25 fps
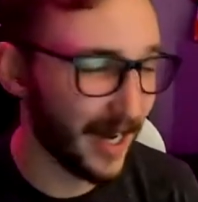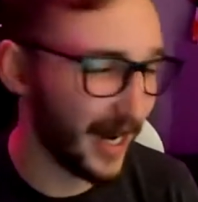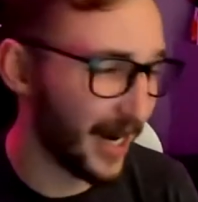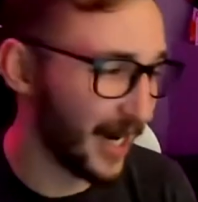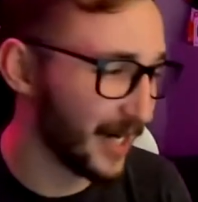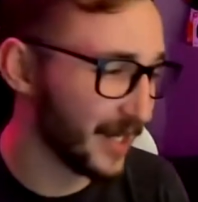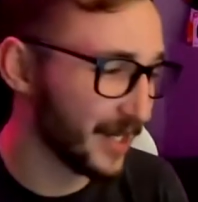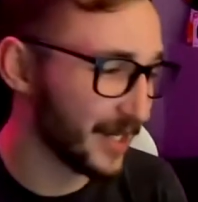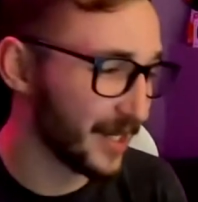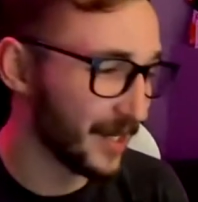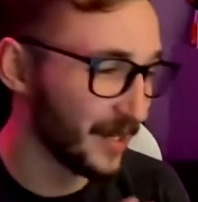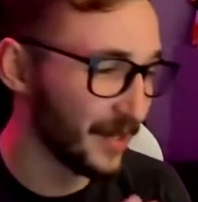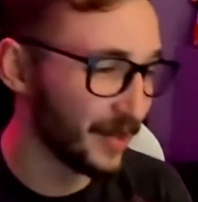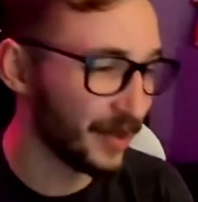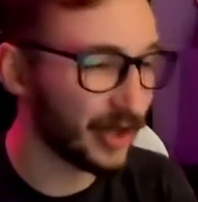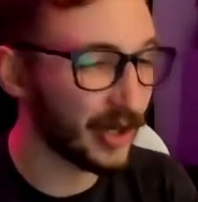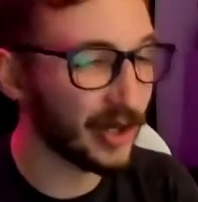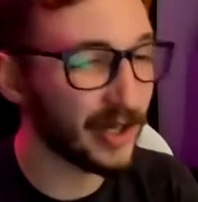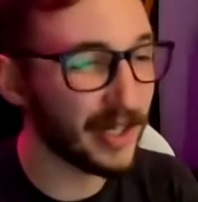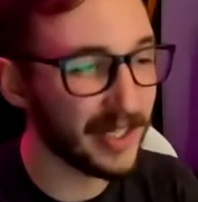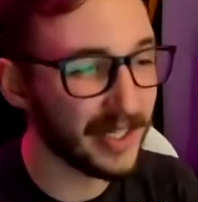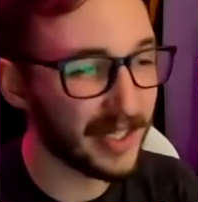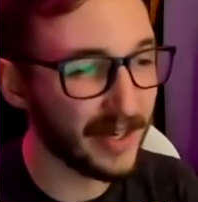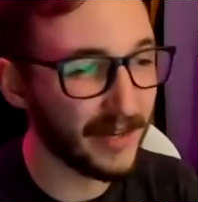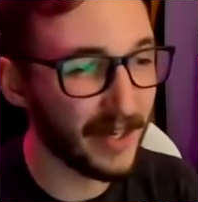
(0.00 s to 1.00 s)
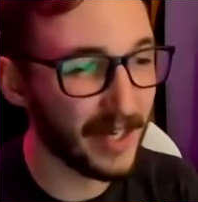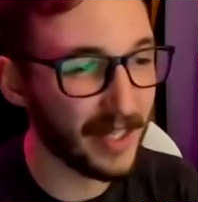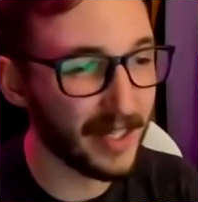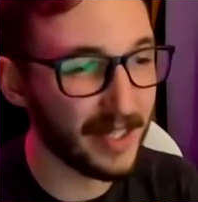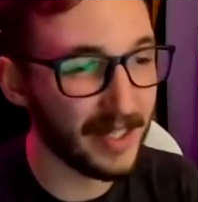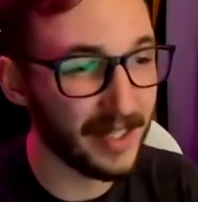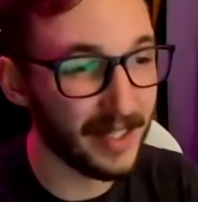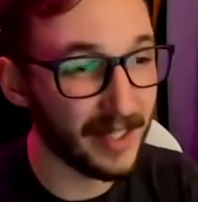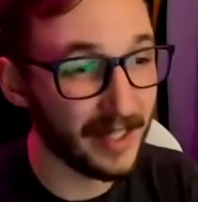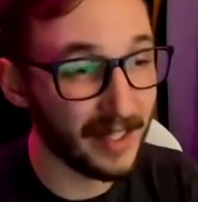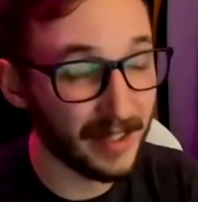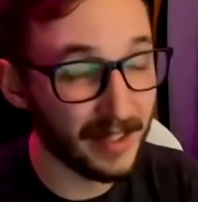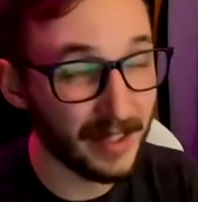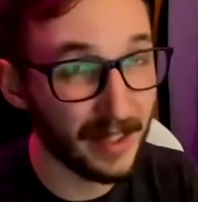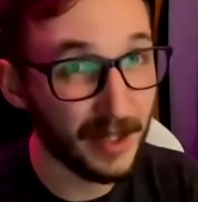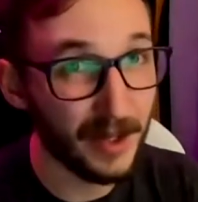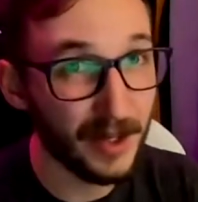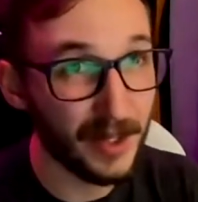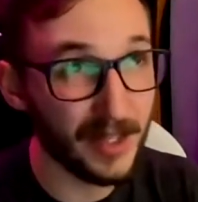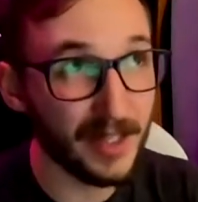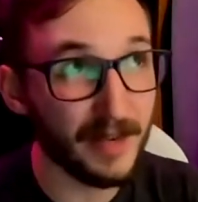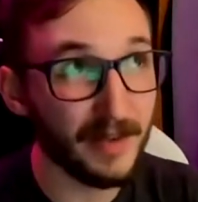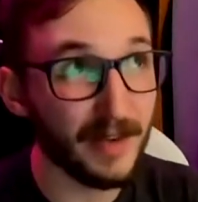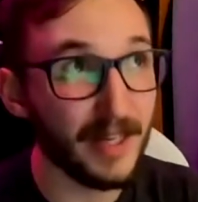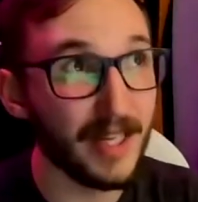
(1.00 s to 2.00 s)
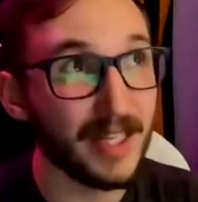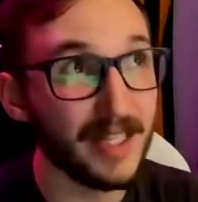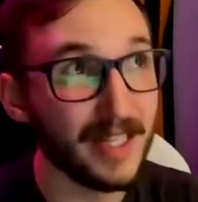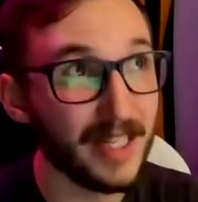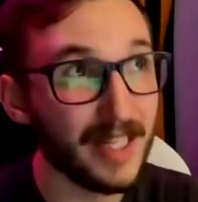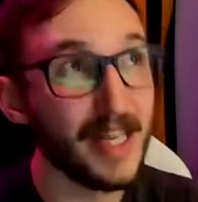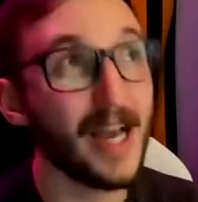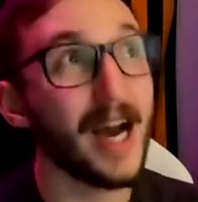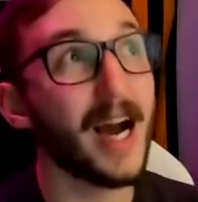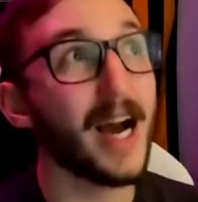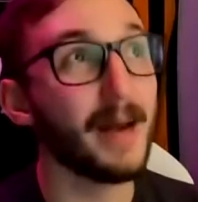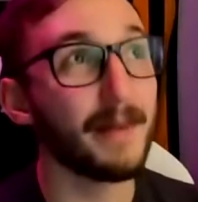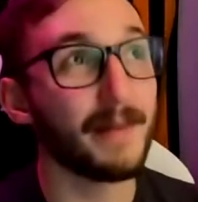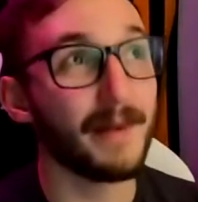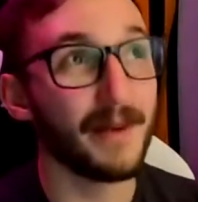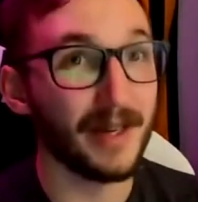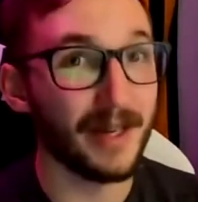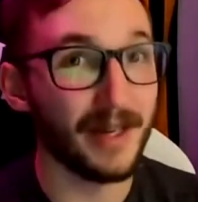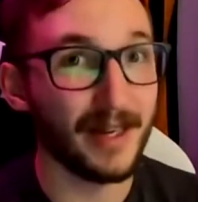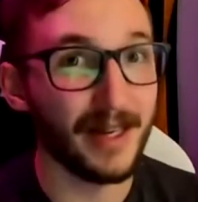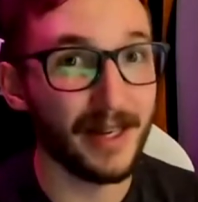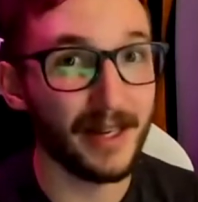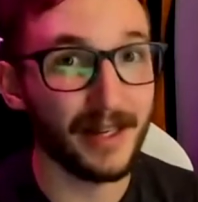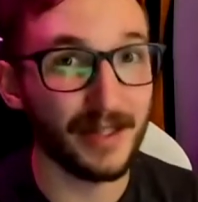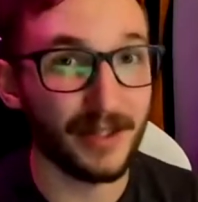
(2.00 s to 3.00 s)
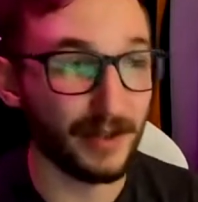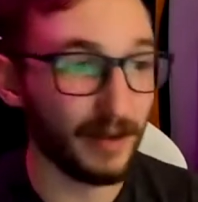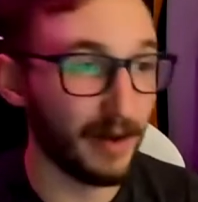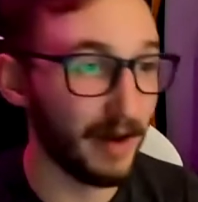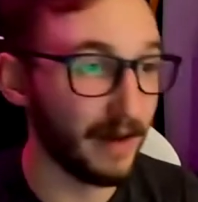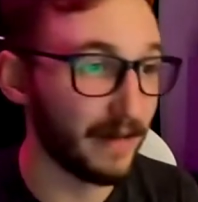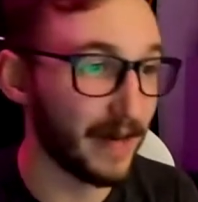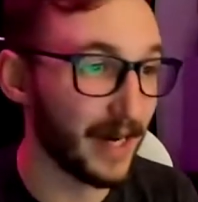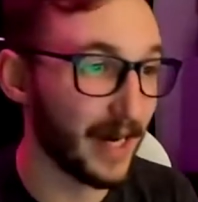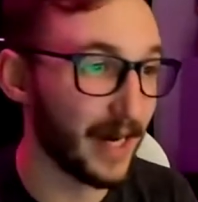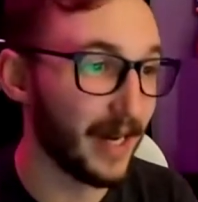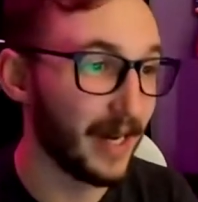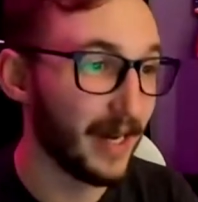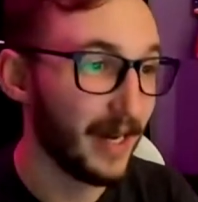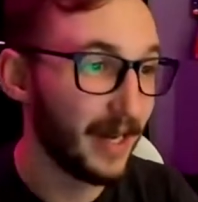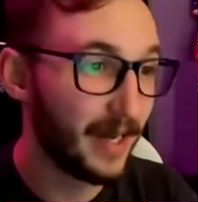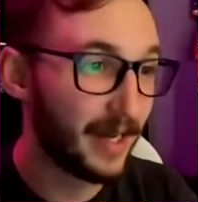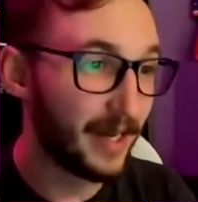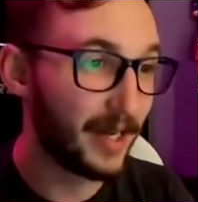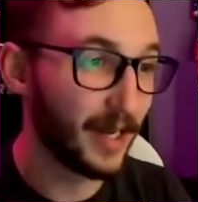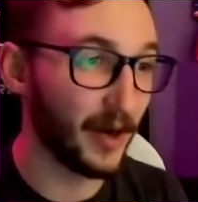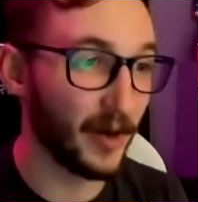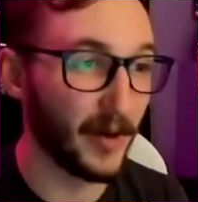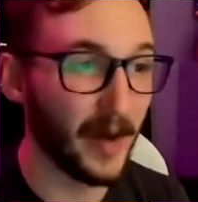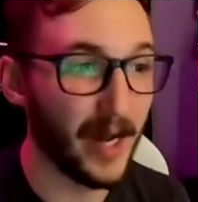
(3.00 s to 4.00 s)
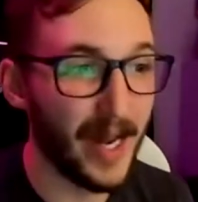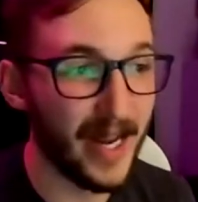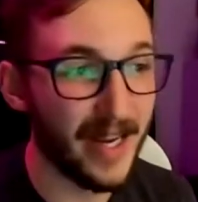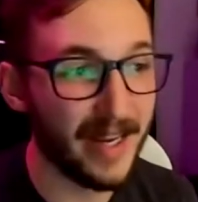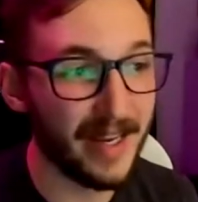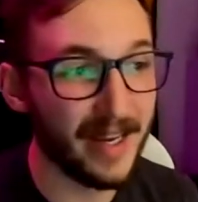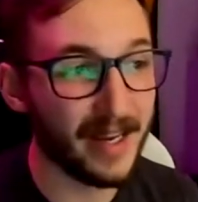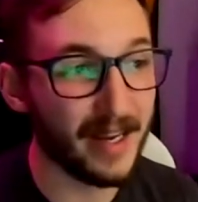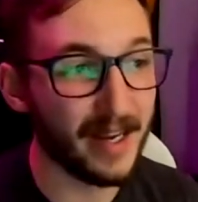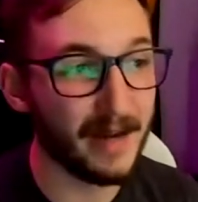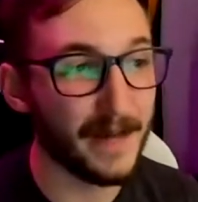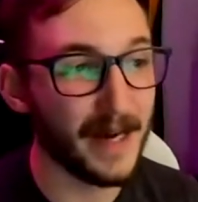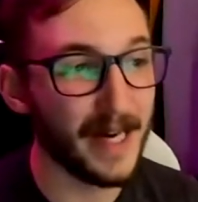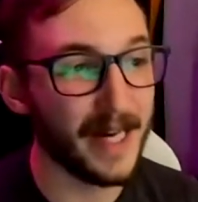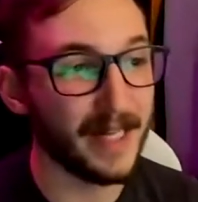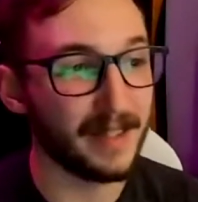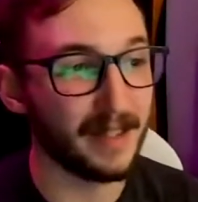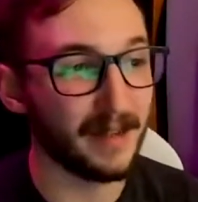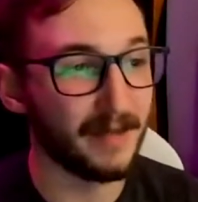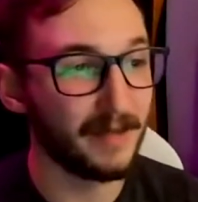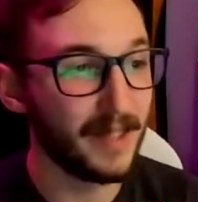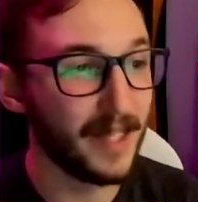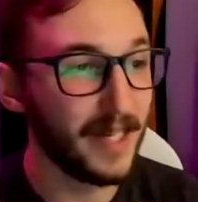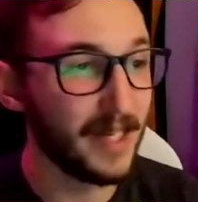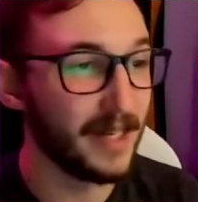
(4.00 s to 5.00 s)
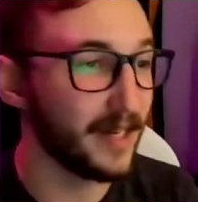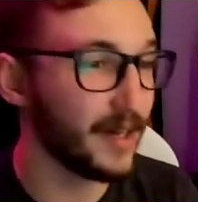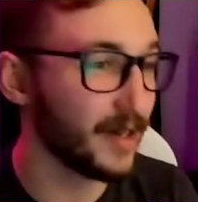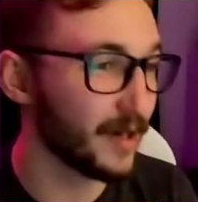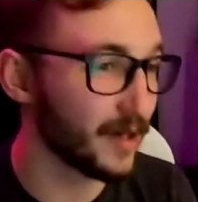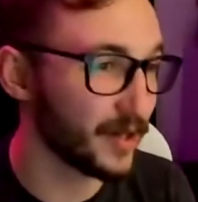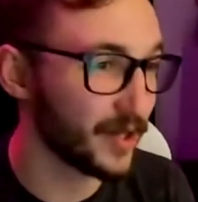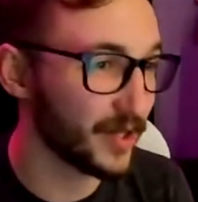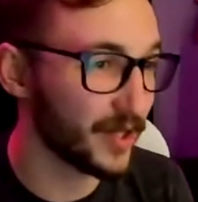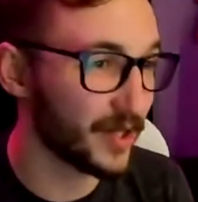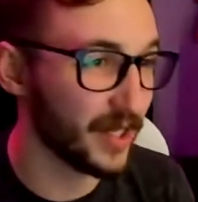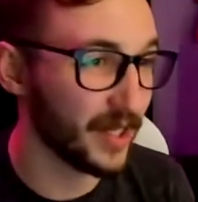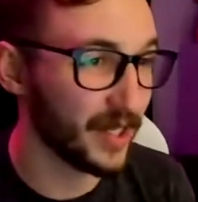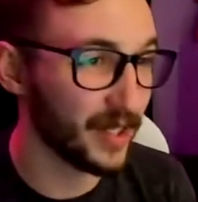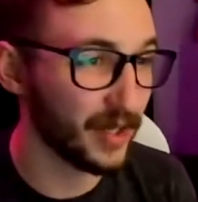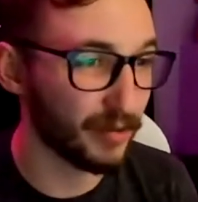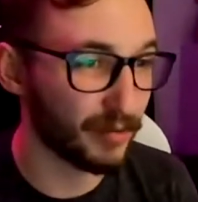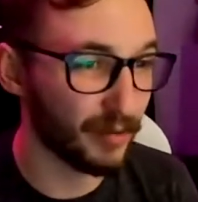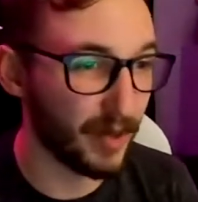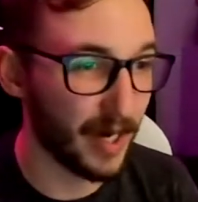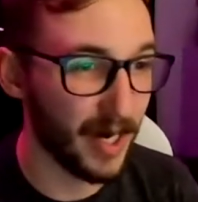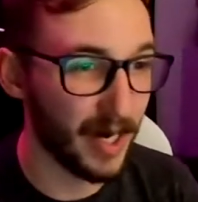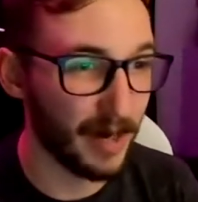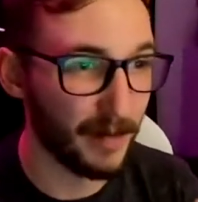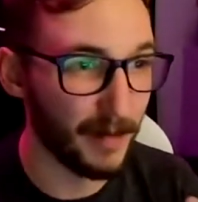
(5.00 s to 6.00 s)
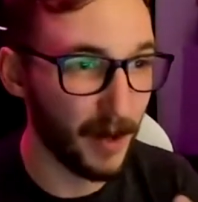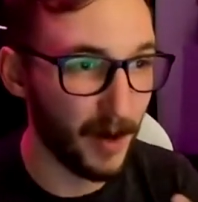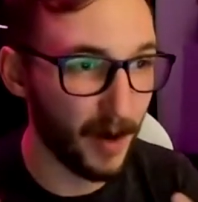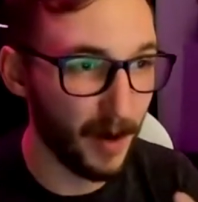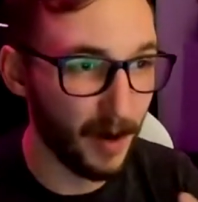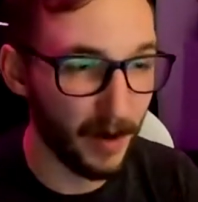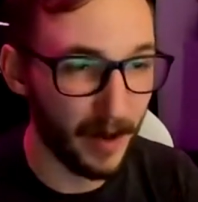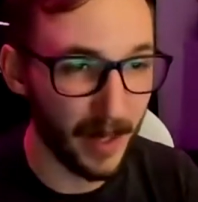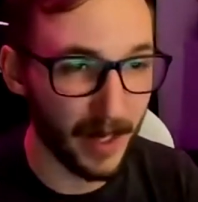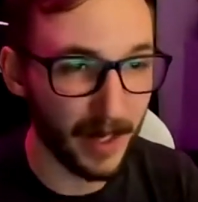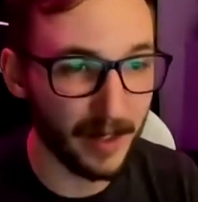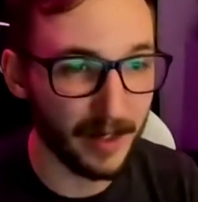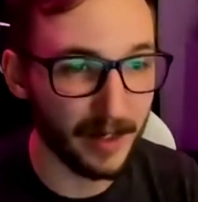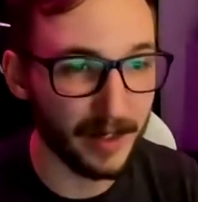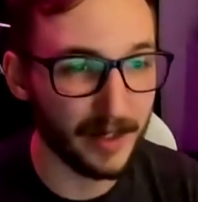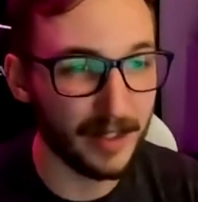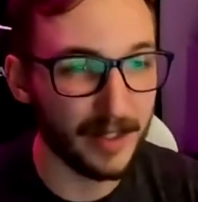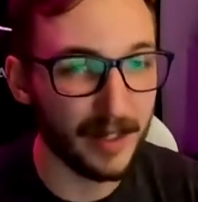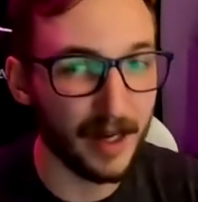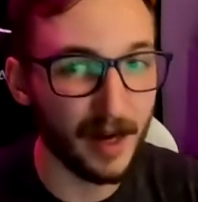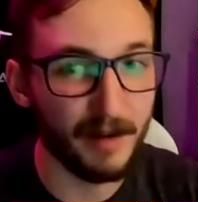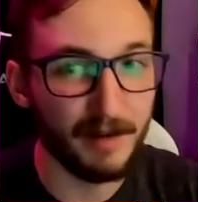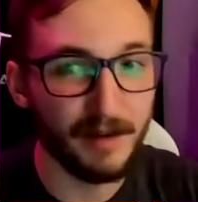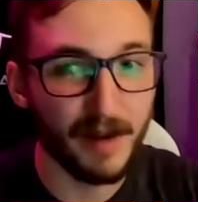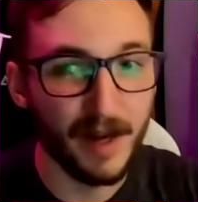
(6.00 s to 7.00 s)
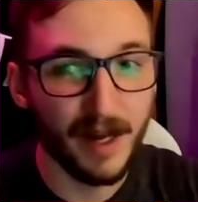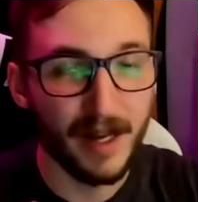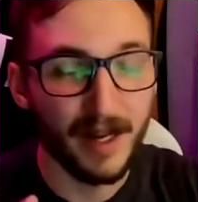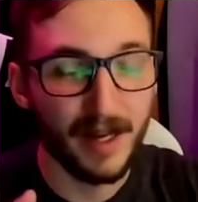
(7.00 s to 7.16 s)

I just got a 3070 Ti put in here, so I've got 8 gigabytes of DDR6 RAM, all that good stuff.